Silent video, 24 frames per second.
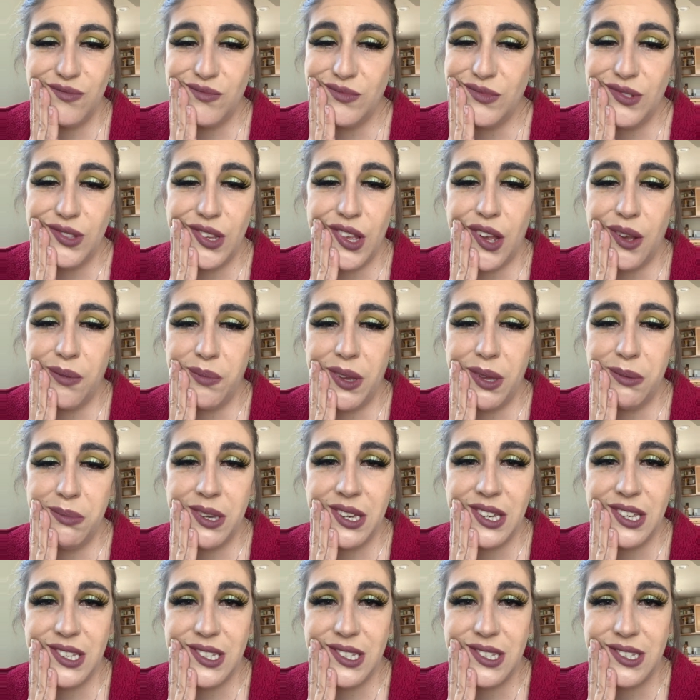not my
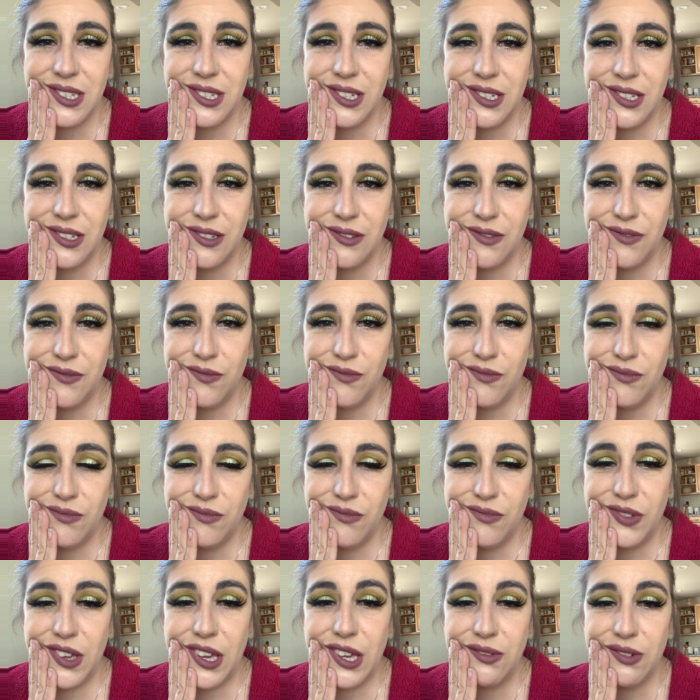biggest
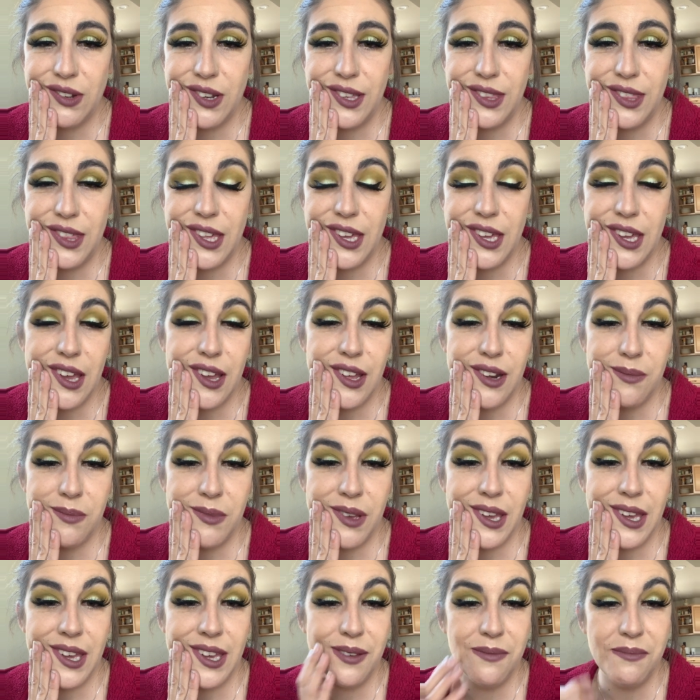favorite thing out of
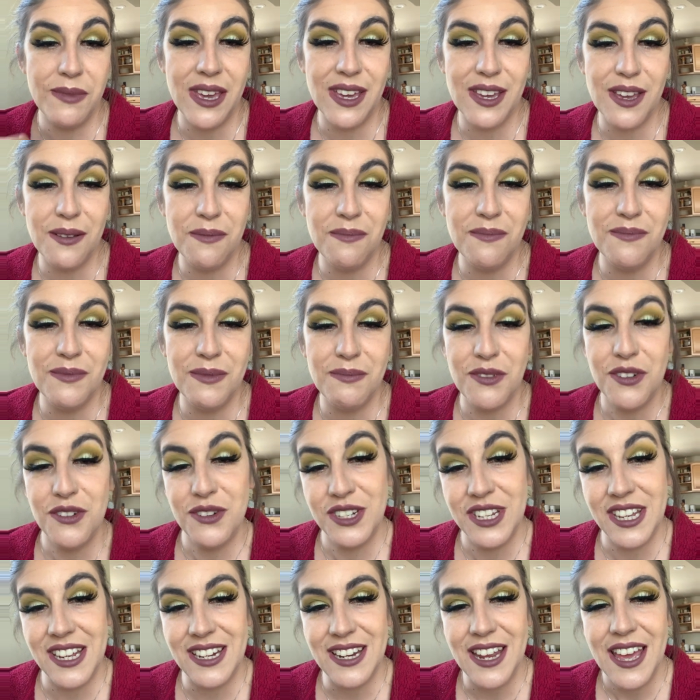my makeup
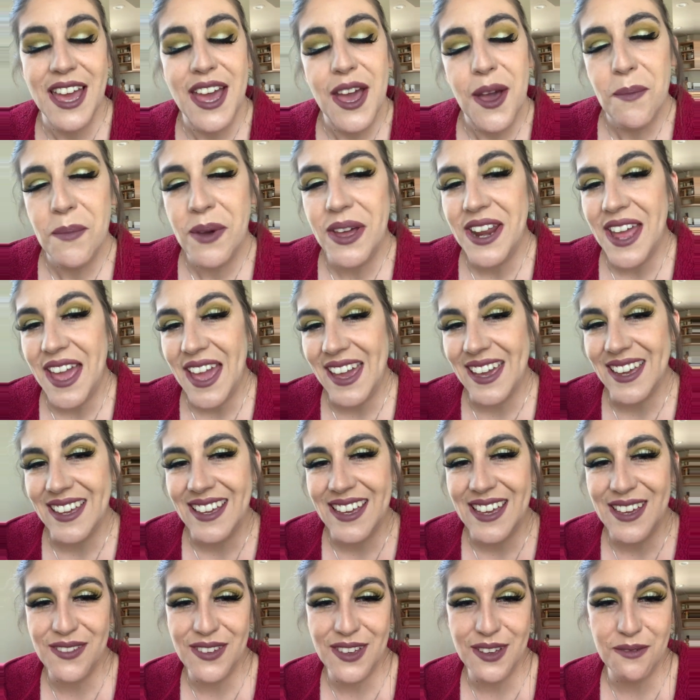routine, but hey,
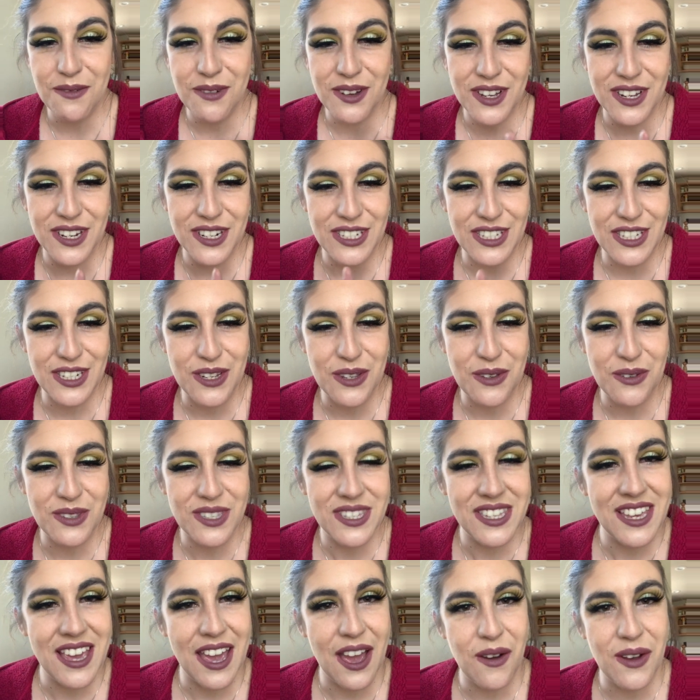if you want to
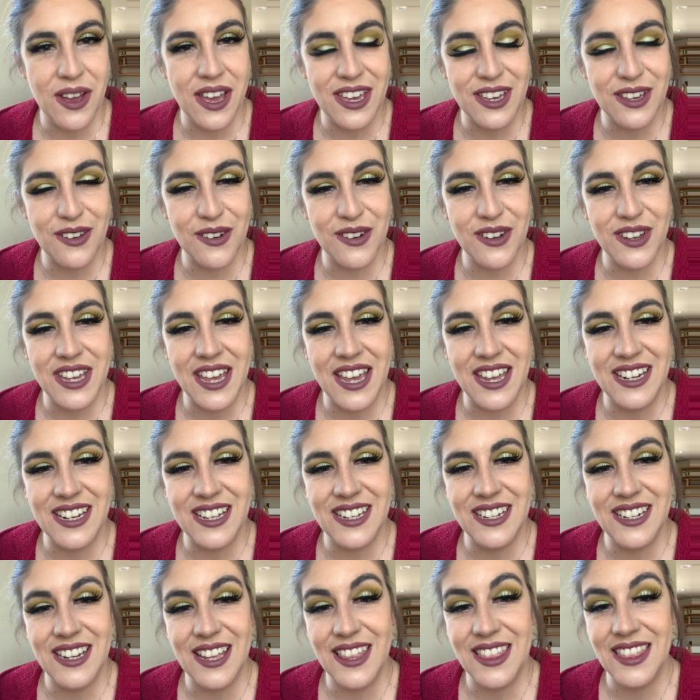see how I
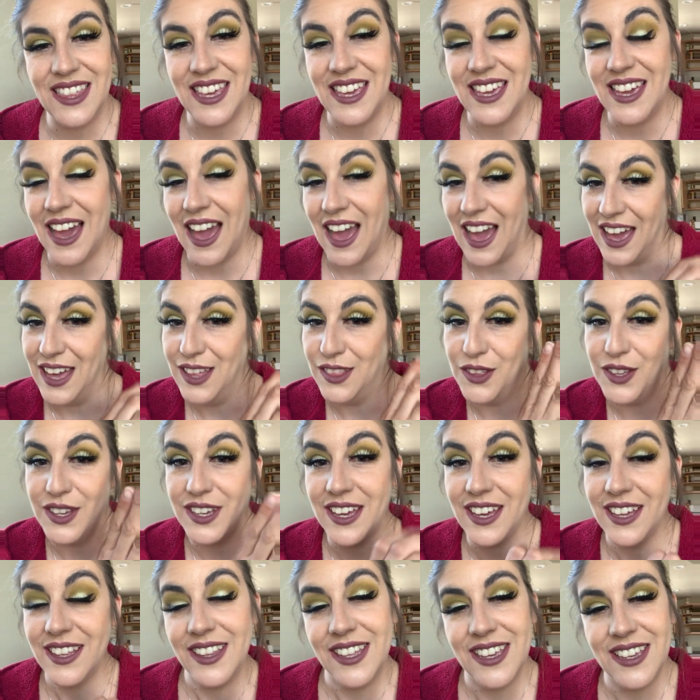created the eye look
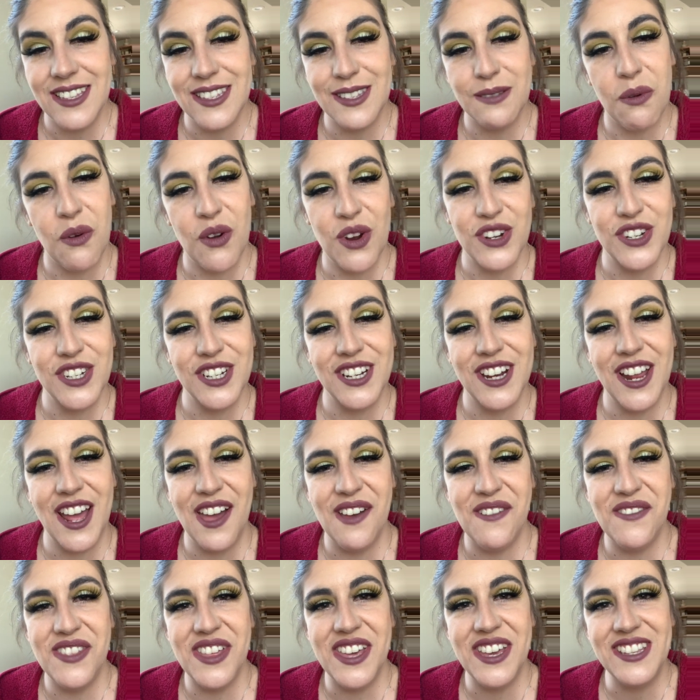at least portion
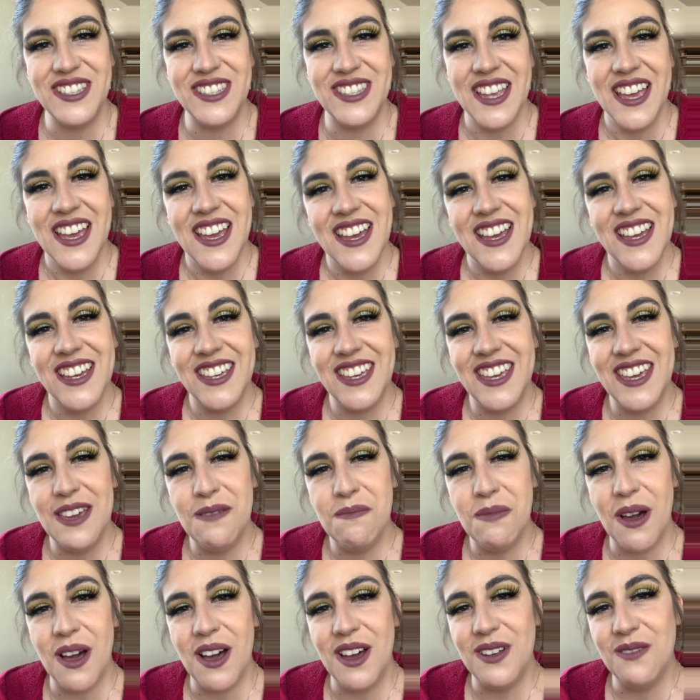of this, keep
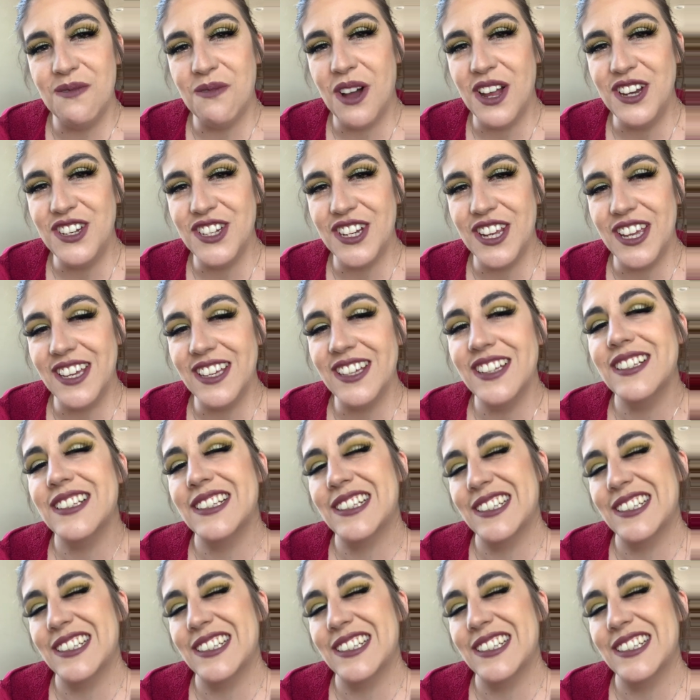on watching.